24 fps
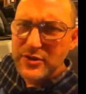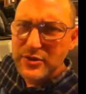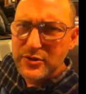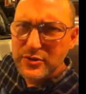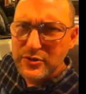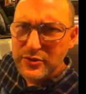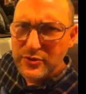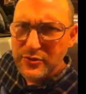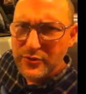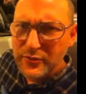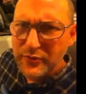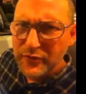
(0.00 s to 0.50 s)

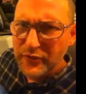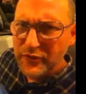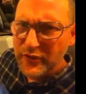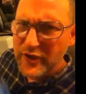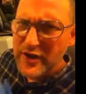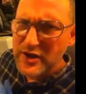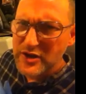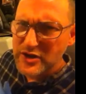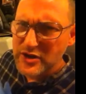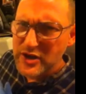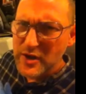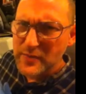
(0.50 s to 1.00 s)
to
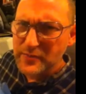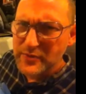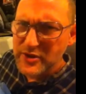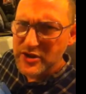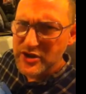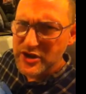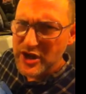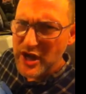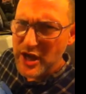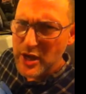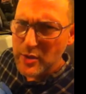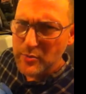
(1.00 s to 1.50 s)
finish up the
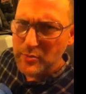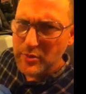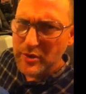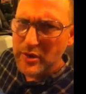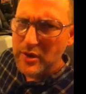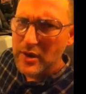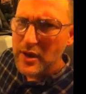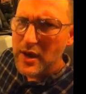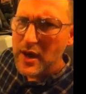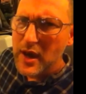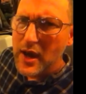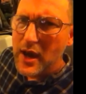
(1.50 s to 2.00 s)
shape,
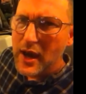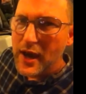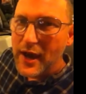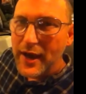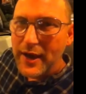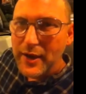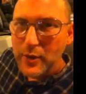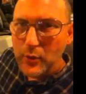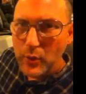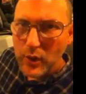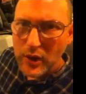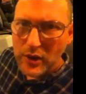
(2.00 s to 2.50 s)

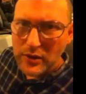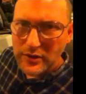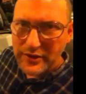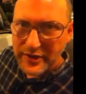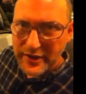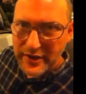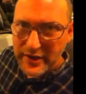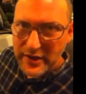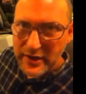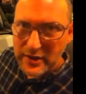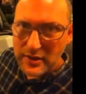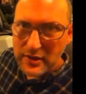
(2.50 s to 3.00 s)
I
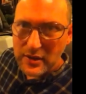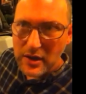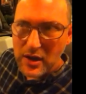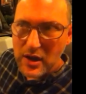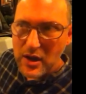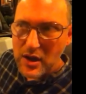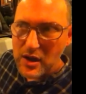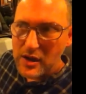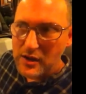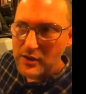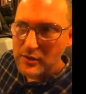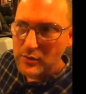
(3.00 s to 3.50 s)
welded it
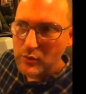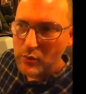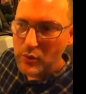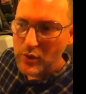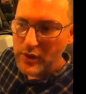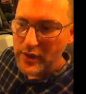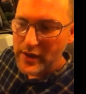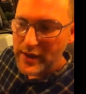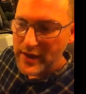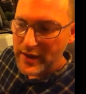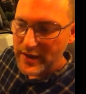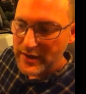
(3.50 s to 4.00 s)
on
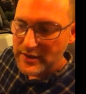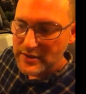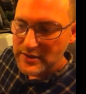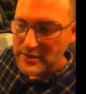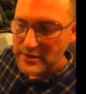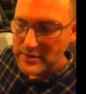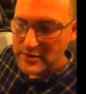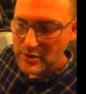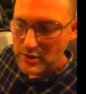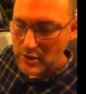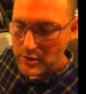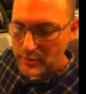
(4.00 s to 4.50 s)
what I had
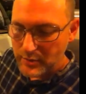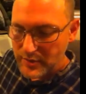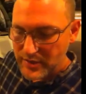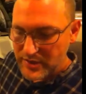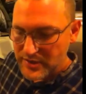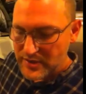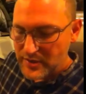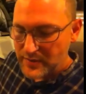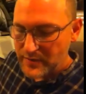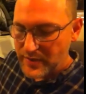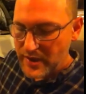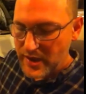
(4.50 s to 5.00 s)

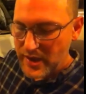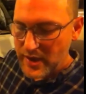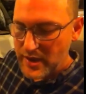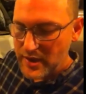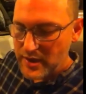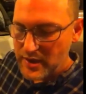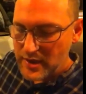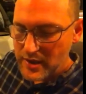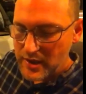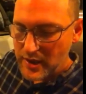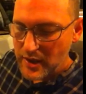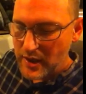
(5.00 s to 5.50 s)
determined to
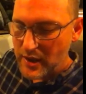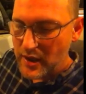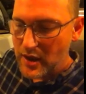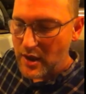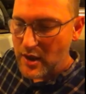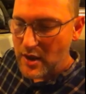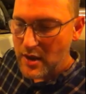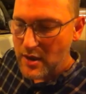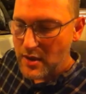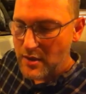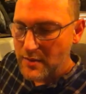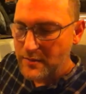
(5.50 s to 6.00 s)
be
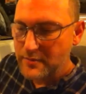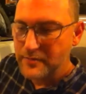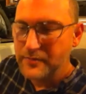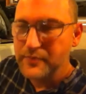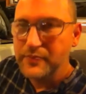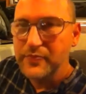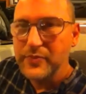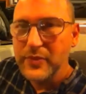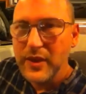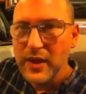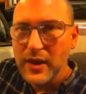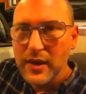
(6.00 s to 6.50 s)

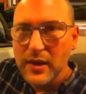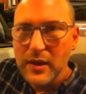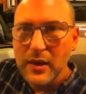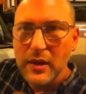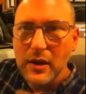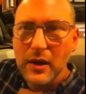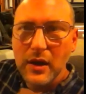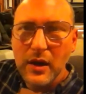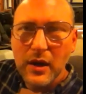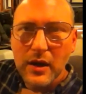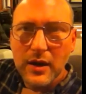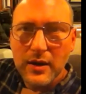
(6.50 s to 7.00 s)

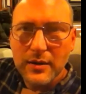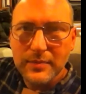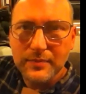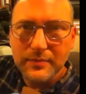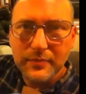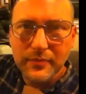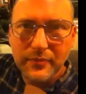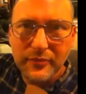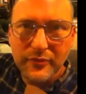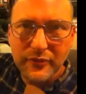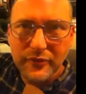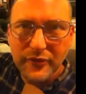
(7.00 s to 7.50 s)
a
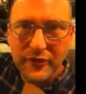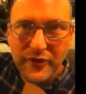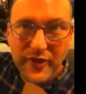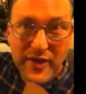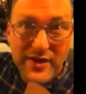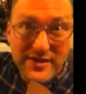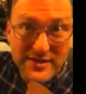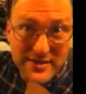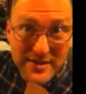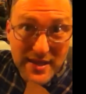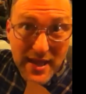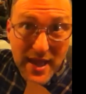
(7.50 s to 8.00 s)

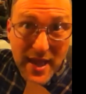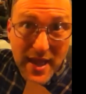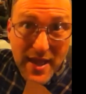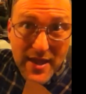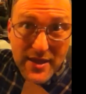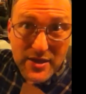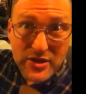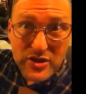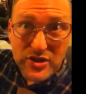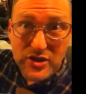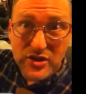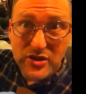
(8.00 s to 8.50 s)
fixed
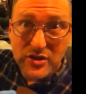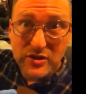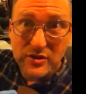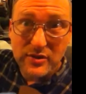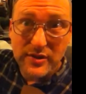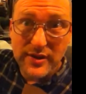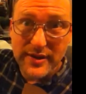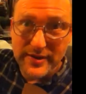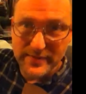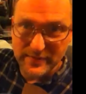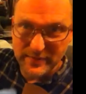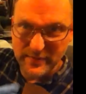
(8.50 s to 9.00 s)
edge.
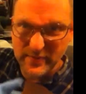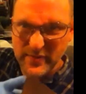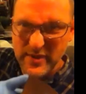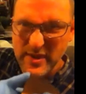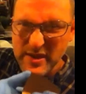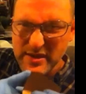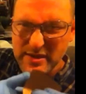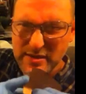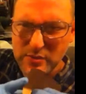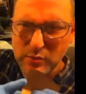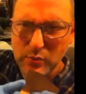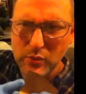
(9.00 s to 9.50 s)
Like,
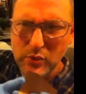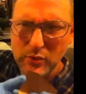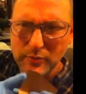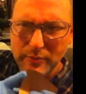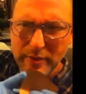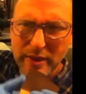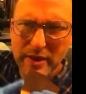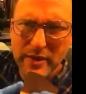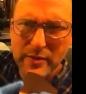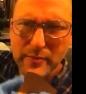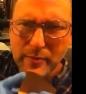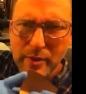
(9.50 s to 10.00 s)
this will
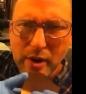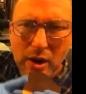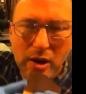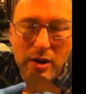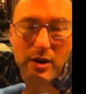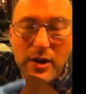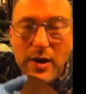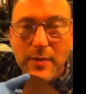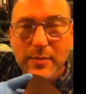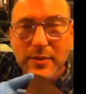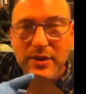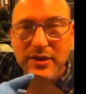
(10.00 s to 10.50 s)
be the
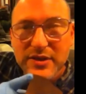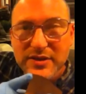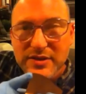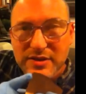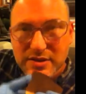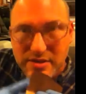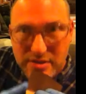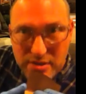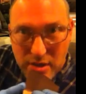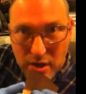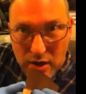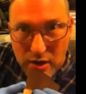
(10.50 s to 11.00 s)
part I'm going to
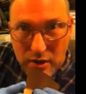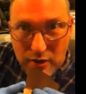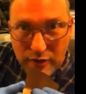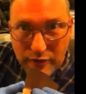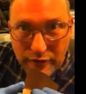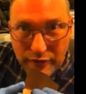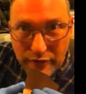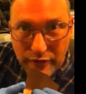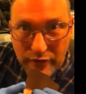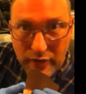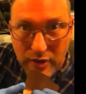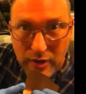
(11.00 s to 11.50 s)

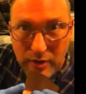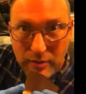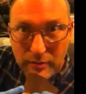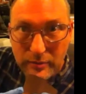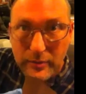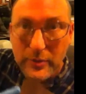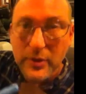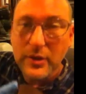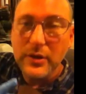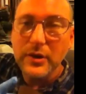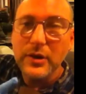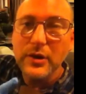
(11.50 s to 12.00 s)
start
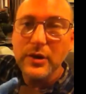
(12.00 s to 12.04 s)
from,